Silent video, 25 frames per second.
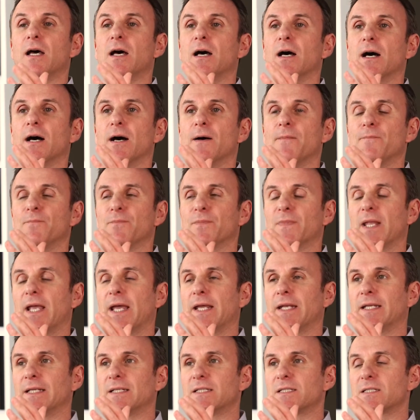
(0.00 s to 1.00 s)
um,
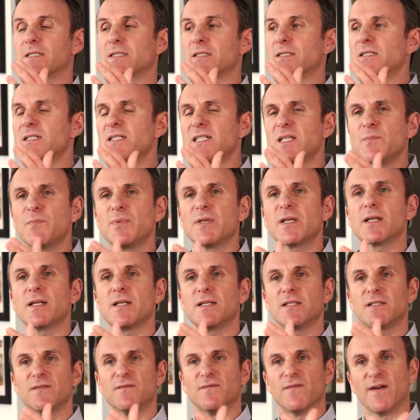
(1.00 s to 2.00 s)
and it's
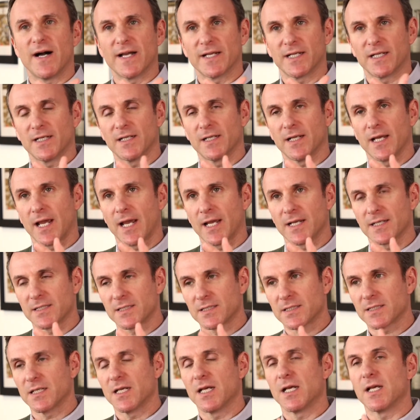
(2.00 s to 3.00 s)
typically divided
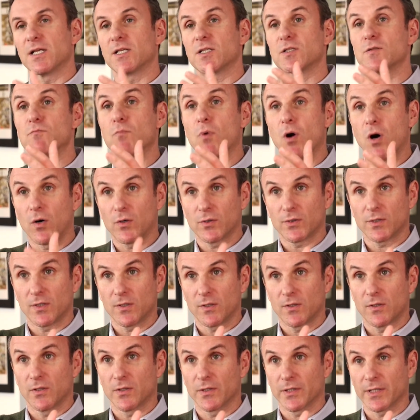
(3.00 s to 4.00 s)
as small
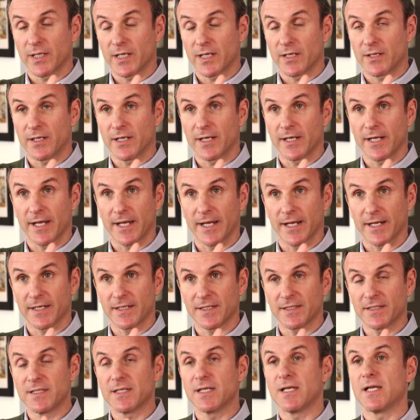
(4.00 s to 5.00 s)
non-coding R N
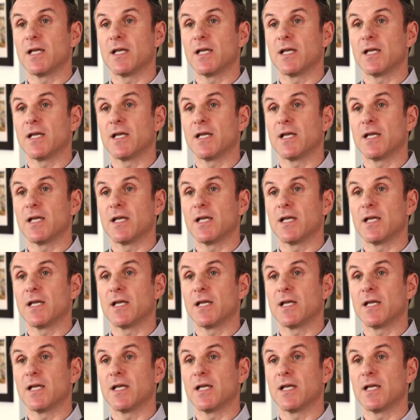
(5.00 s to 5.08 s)
A